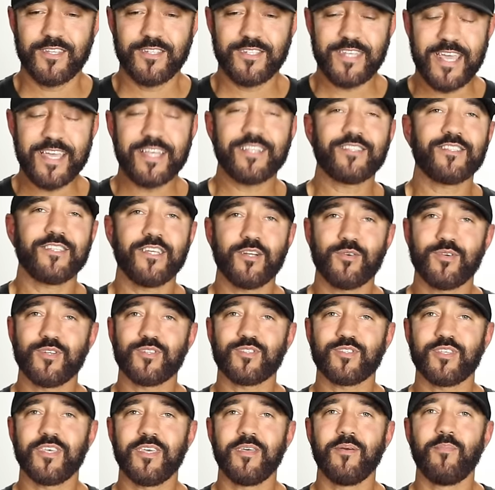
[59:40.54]
take it
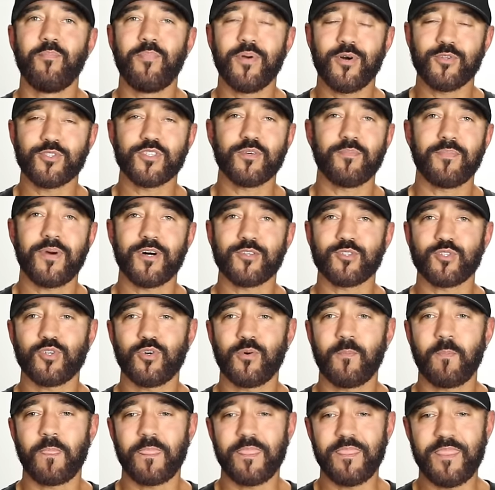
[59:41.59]
seriously, build some
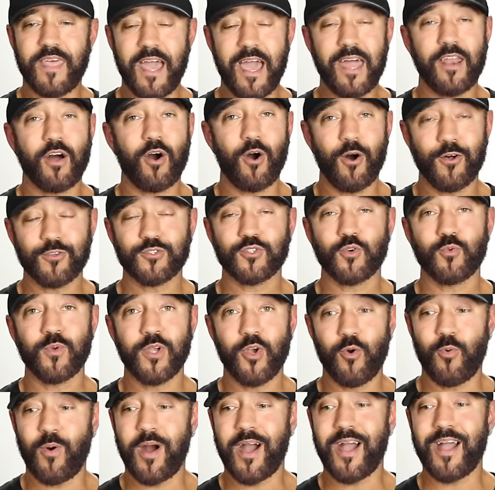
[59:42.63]
muscle. That also
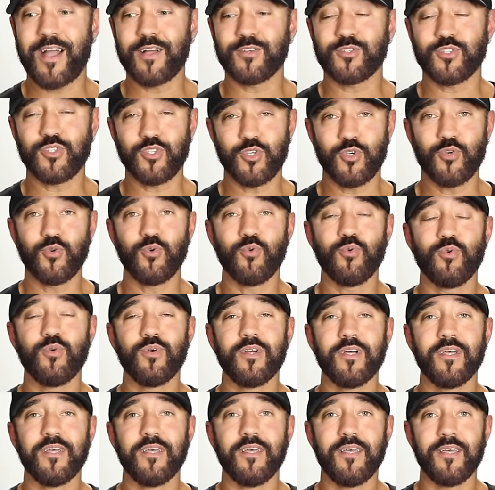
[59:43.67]
requires you
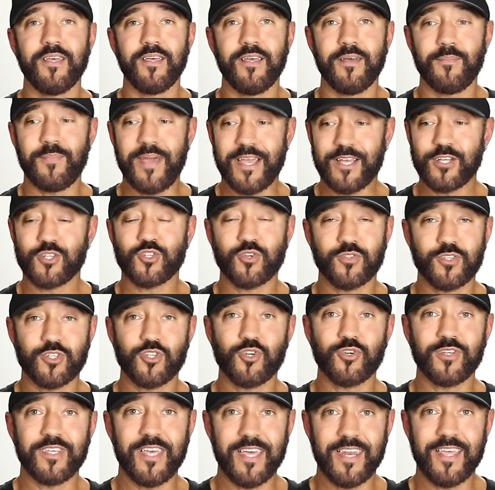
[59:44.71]
making sure that
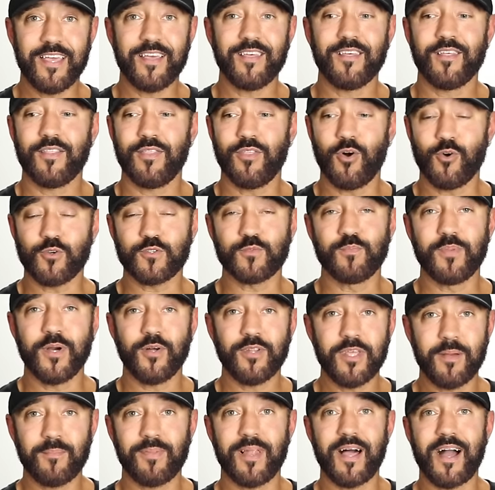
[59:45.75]
you're getting those
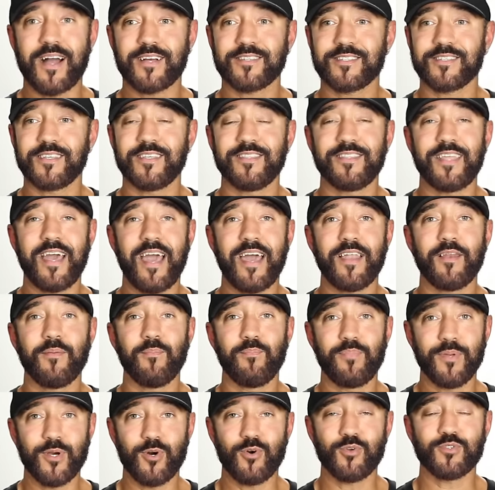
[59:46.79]
building blocks
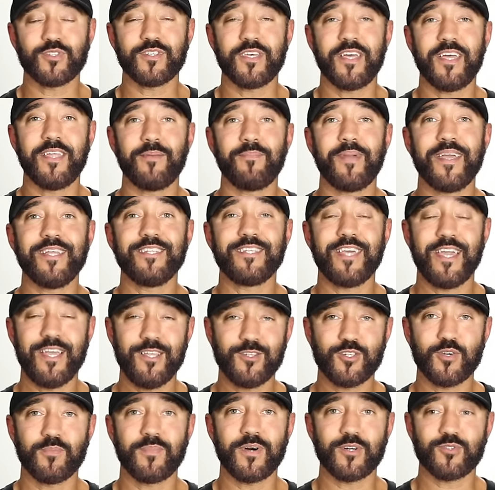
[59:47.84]
that builds and
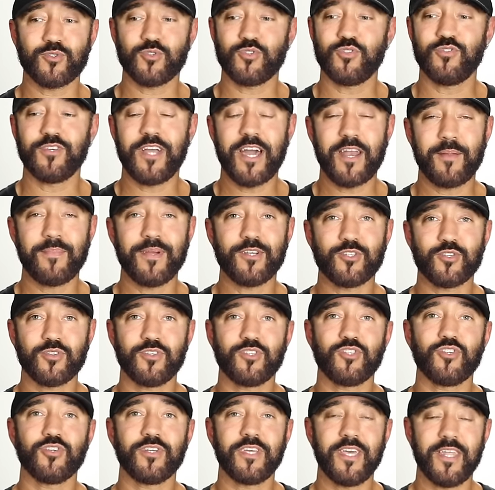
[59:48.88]
maintains your muscles. You got to make sure
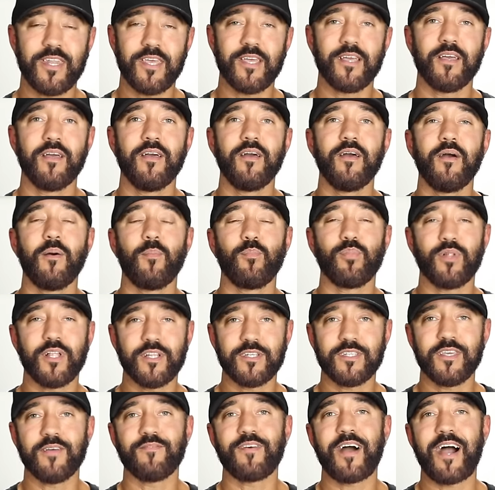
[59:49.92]
that you're getting
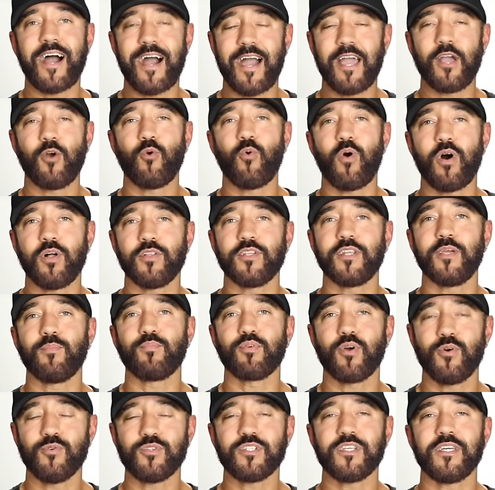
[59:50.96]
plenty of high quality
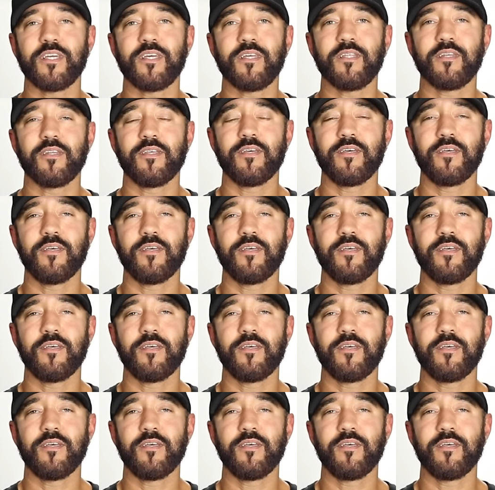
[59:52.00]
protein,